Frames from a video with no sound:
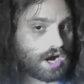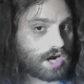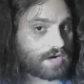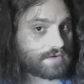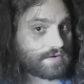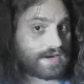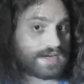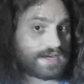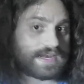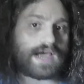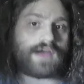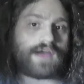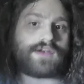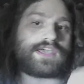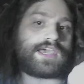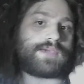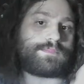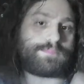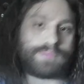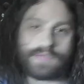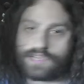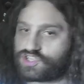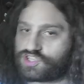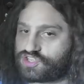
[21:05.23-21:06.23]
right now to
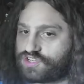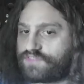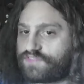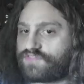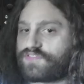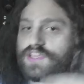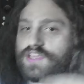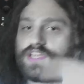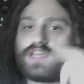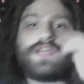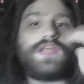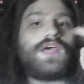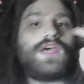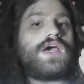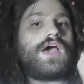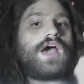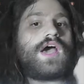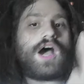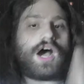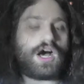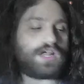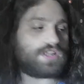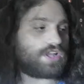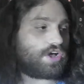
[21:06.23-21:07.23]
get pitch shifting,
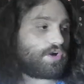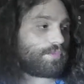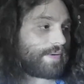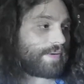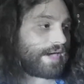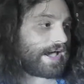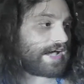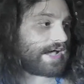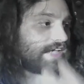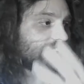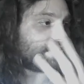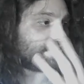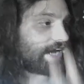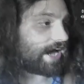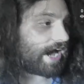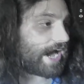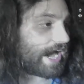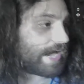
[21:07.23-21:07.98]
a low pass and a high